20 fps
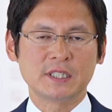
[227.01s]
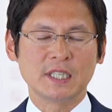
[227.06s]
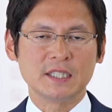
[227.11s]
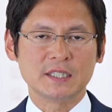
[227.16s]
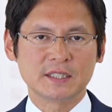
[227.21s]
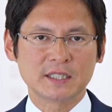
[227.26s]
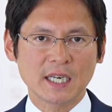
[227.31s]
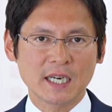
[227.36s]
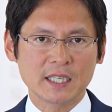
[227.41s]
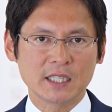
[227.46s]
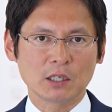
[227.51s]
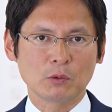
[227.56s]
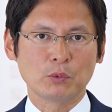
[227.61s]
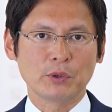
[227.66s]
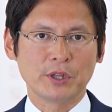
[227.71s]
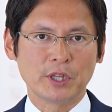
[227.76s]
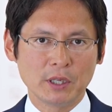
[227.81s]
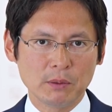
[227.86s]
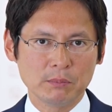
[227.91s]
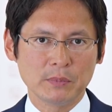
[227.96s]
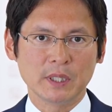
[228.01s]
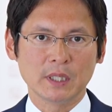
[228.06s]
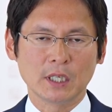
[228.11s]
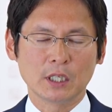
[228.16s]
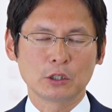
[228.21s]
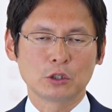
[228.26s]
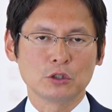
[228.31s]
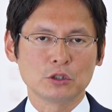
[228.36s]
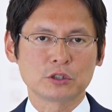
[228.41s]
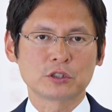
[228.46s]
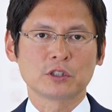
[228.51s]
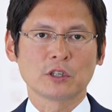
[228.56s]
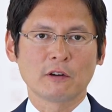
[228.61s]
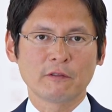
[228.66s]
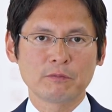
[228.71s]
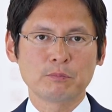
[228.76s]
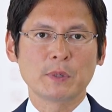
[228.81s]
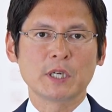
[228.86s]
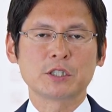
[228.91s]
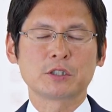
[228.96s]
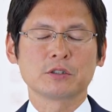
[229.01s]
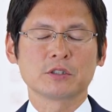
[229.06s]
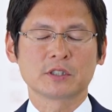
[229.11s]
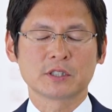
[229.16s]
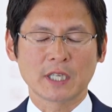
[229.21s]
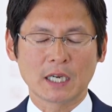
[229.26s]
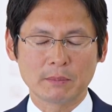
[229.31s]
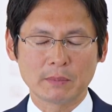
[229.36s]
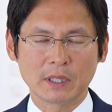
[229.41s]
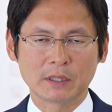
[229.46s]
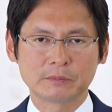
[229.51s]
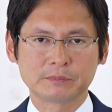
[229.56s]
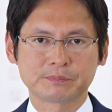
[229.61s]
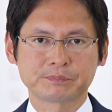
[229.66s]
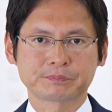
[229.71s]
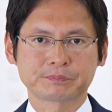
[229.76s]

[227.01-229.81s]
desire within me to serve Meishu-sama.